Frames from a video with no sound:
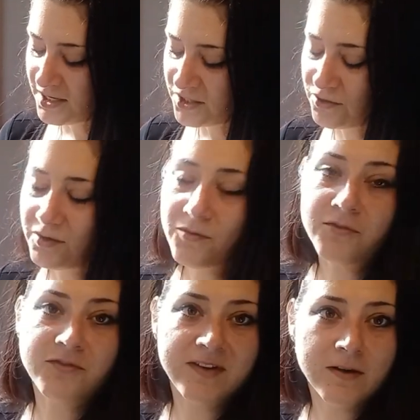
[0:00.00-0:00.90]
You don't
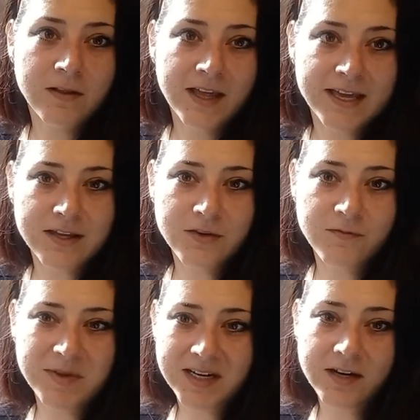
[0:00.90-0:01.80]
feel like
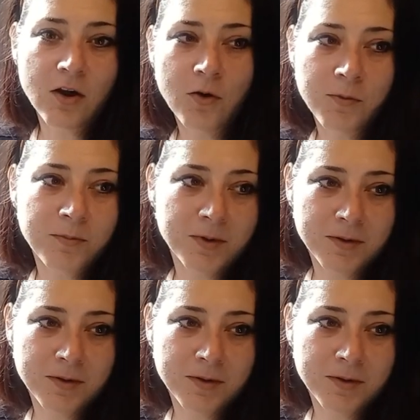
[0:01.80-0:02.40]
you've been at home.